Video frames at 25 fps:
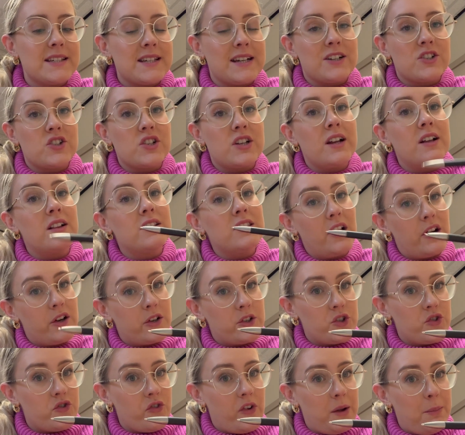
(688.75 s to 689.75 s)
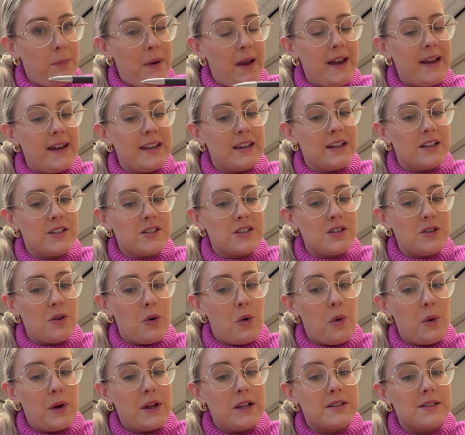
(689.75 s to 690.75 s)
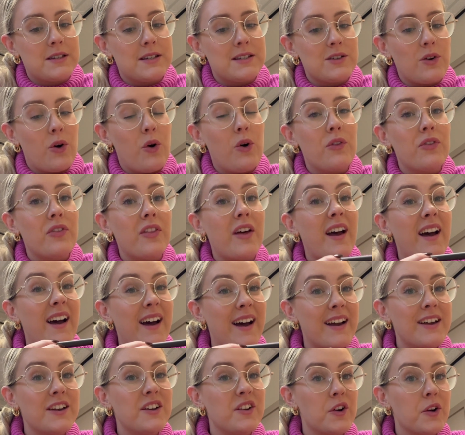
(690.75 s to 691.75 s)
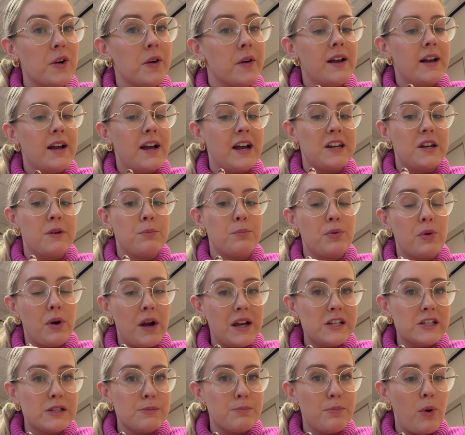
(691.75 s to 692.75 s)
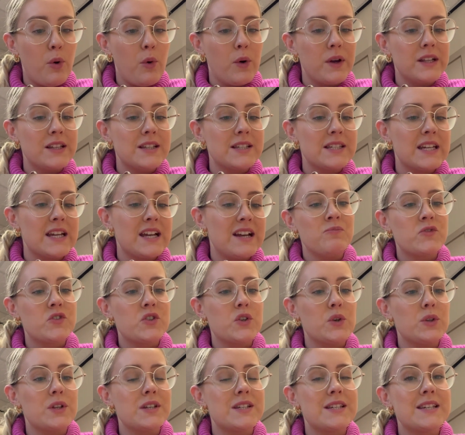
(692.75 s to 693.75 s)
actually a luxury pen, so it is on the higher kind of price point. So this